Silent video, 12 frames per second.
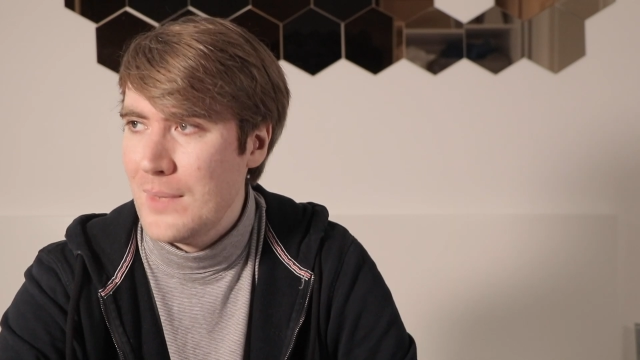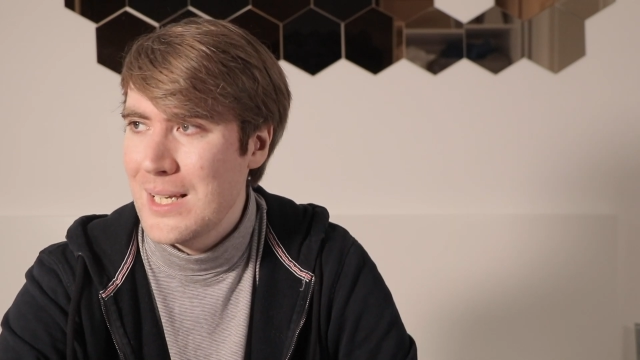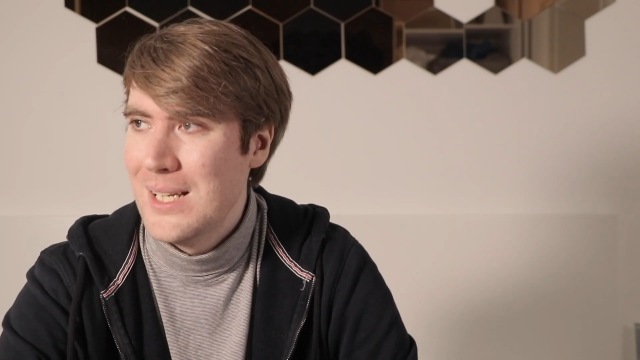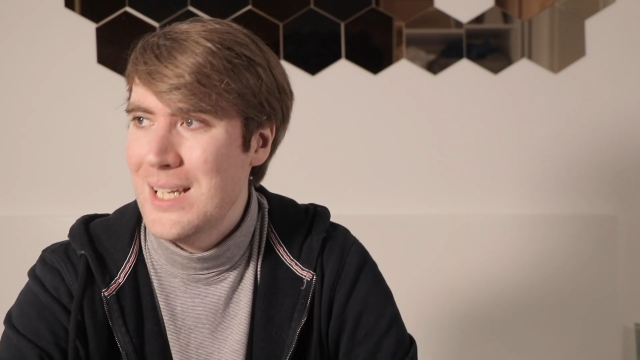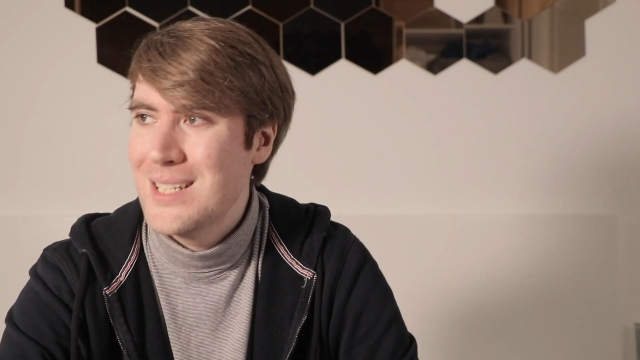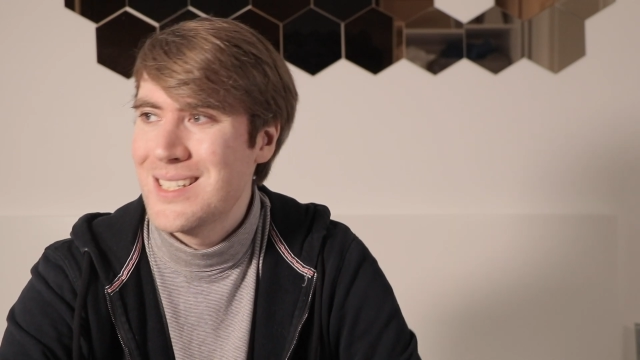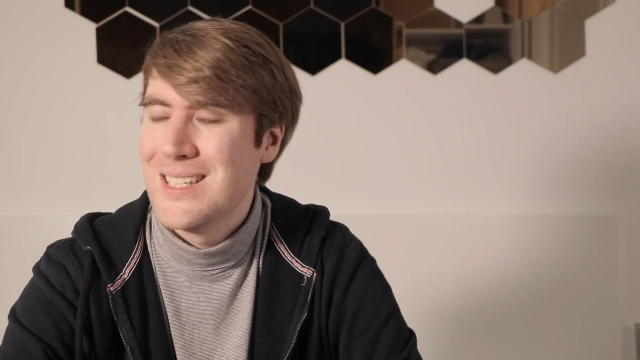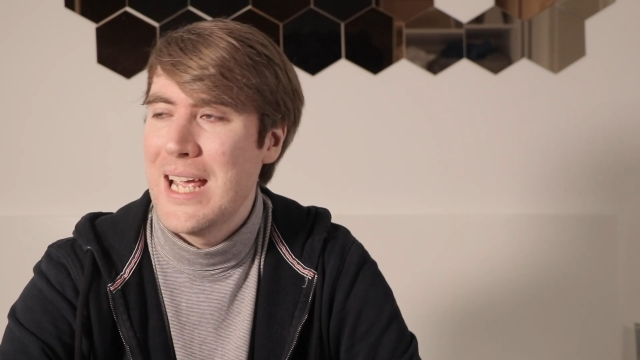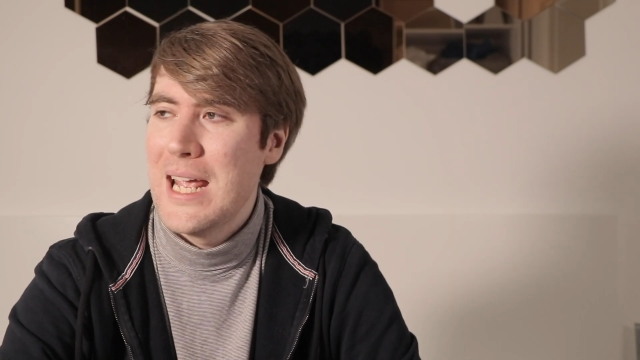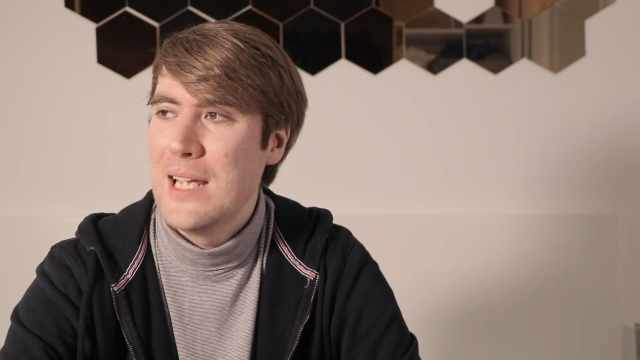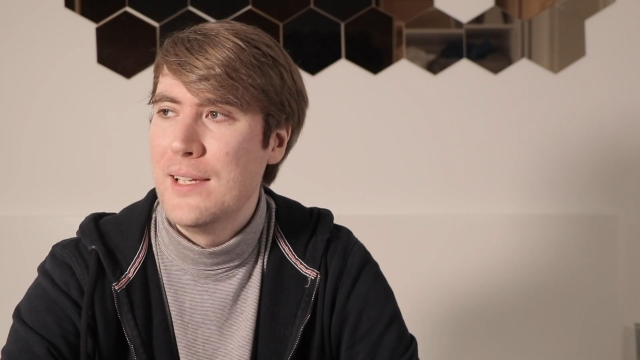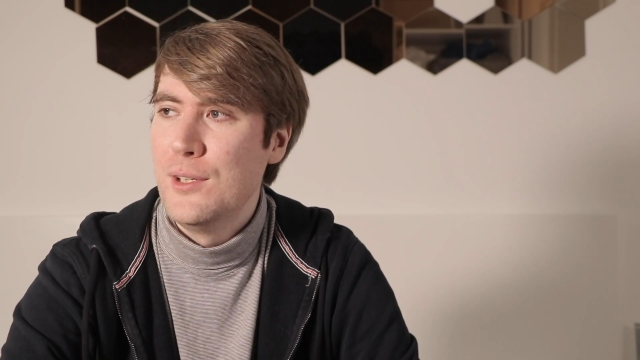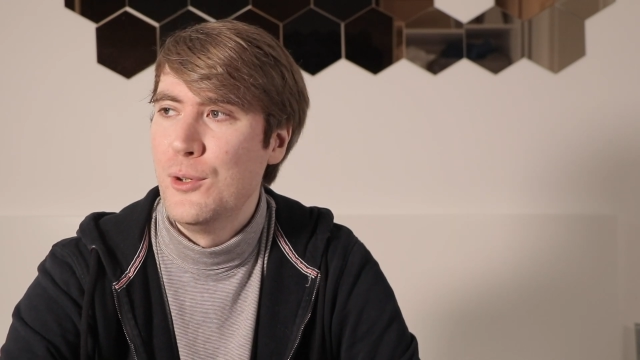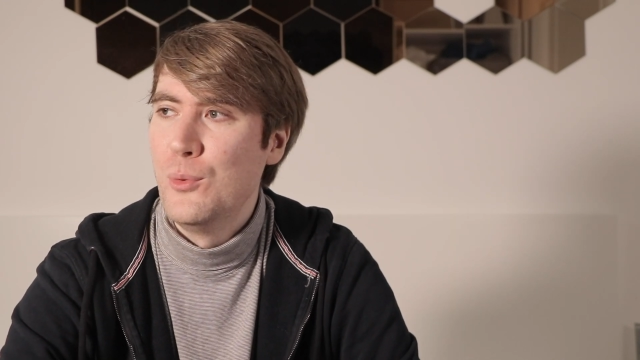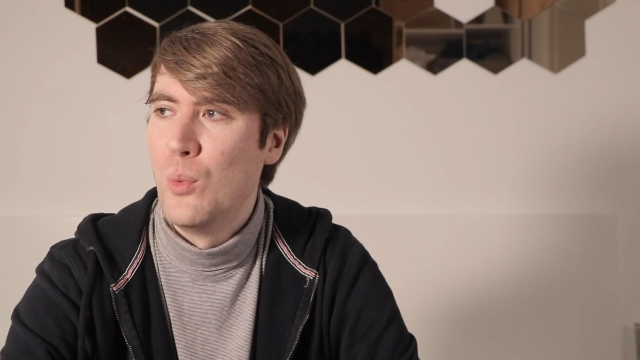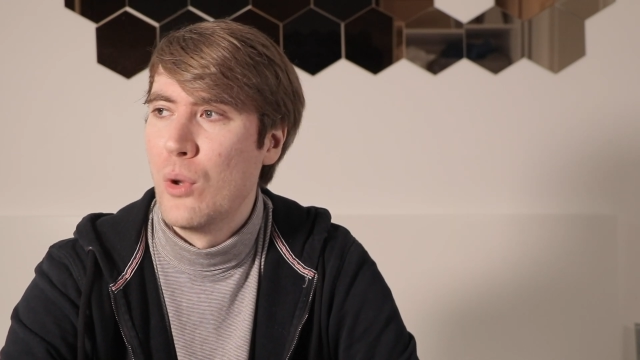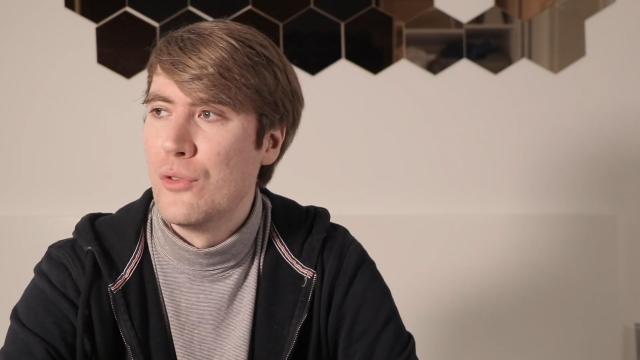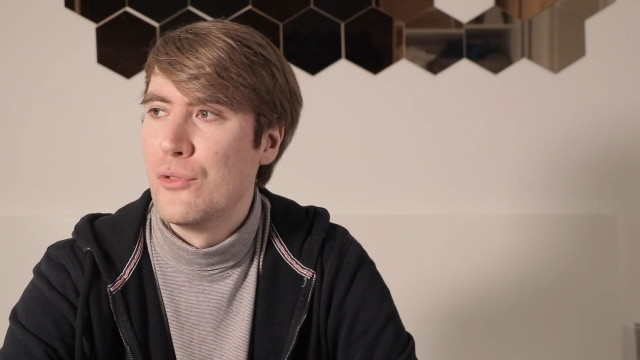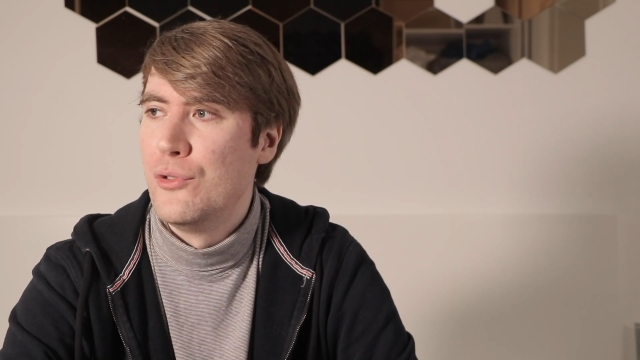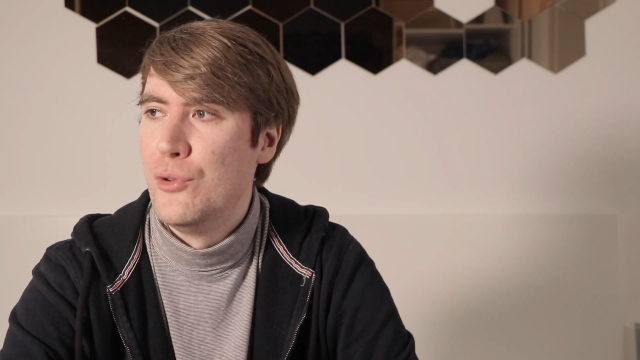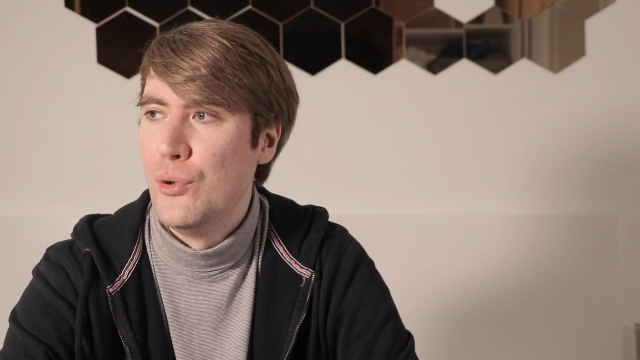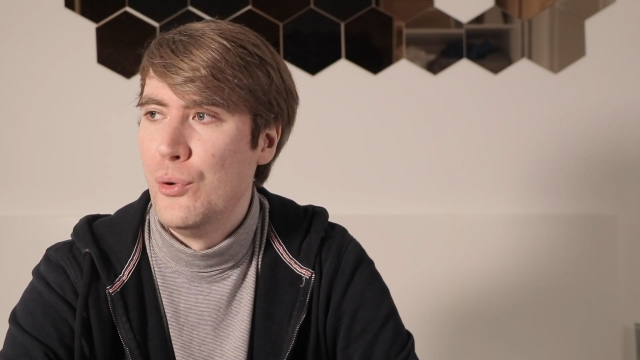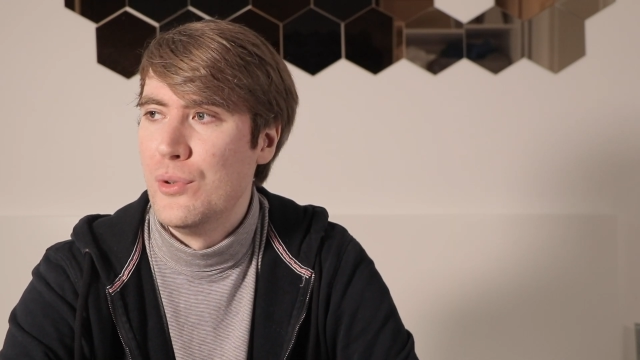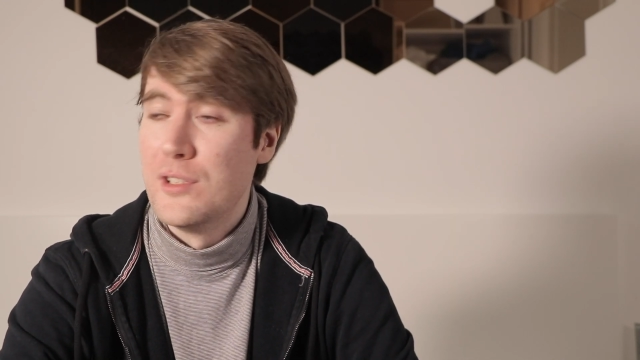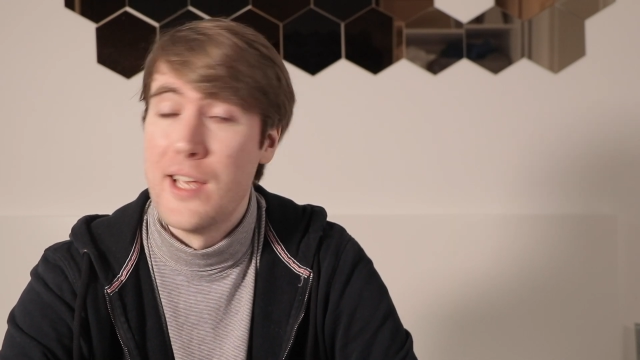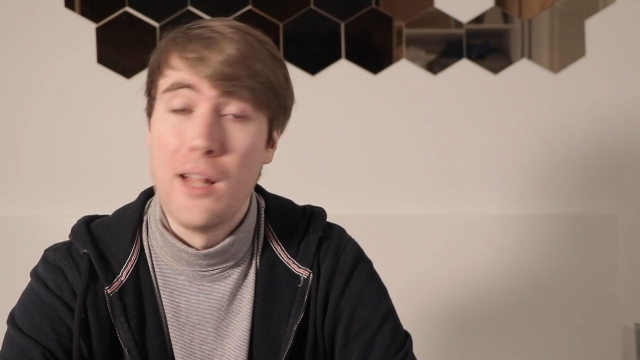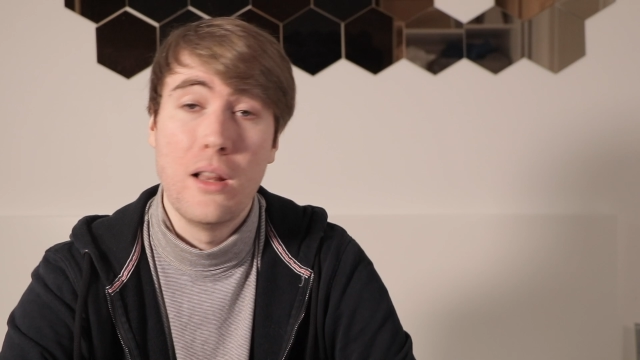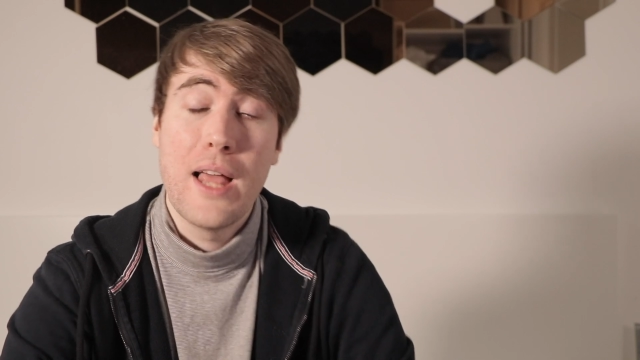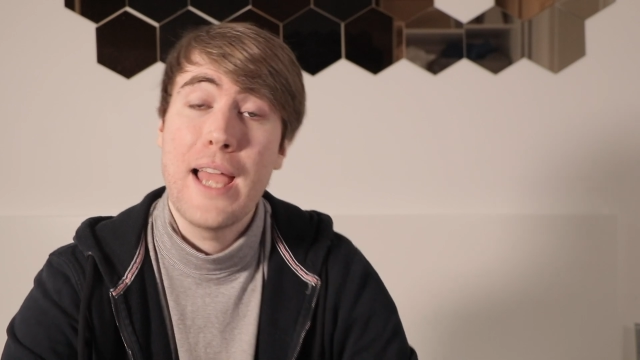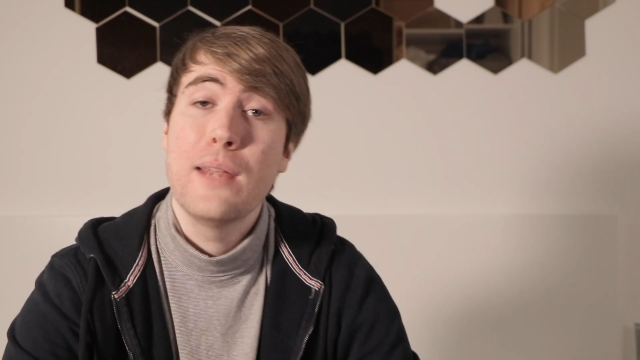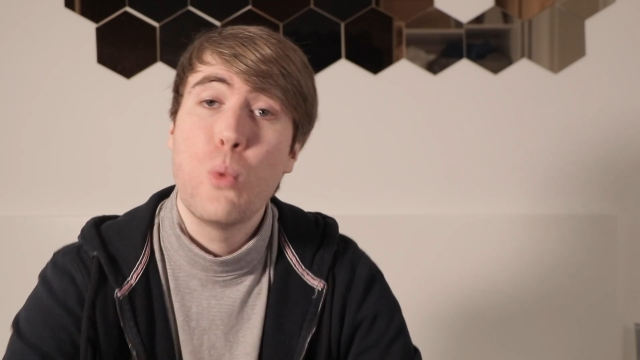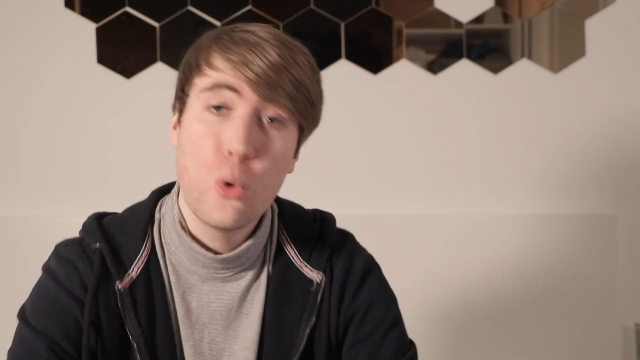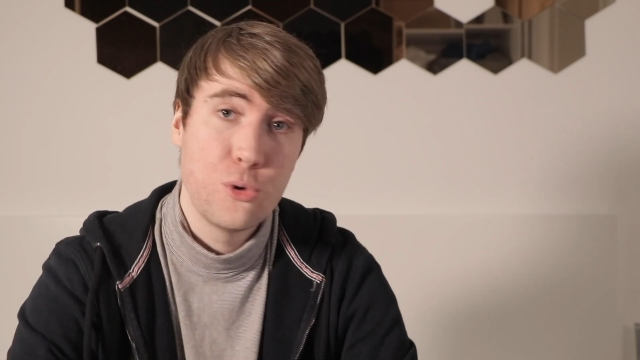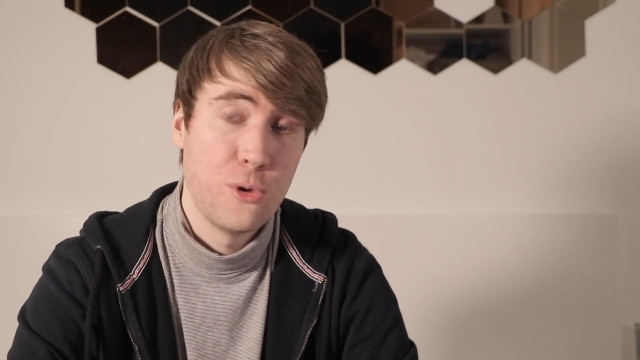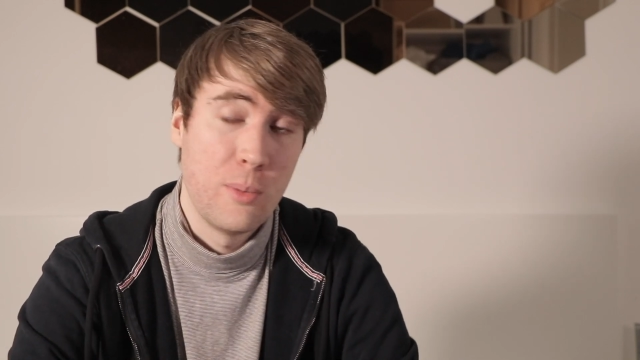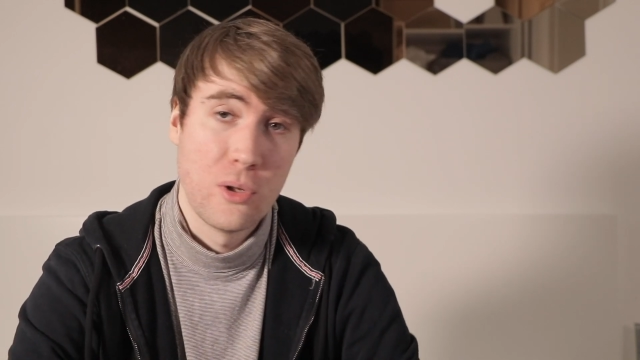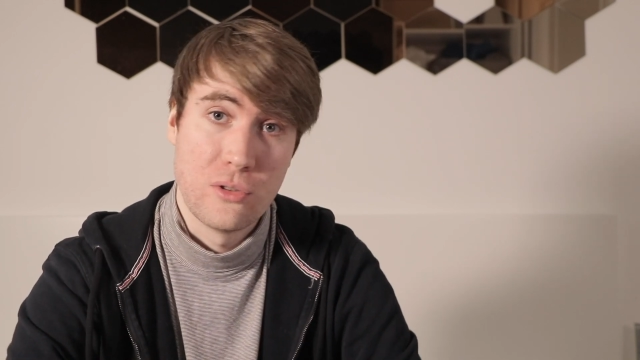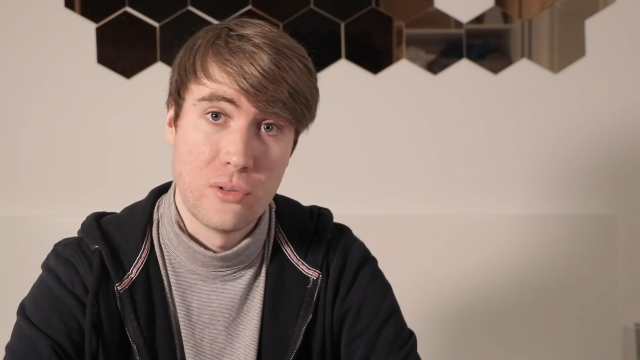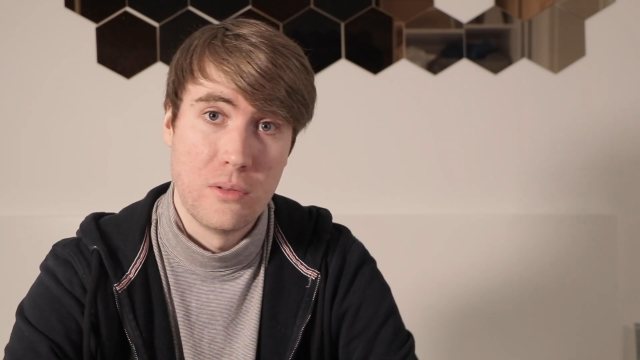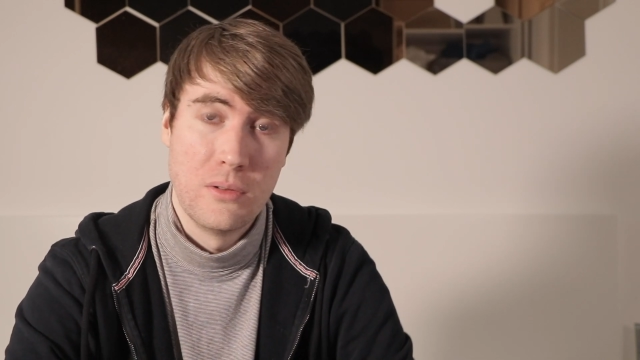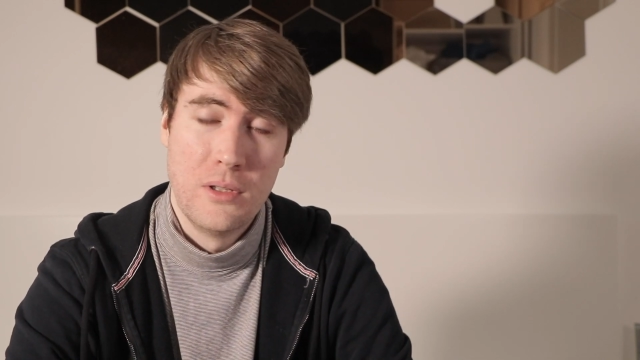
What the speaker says: Let's say you want to sell a water bottle.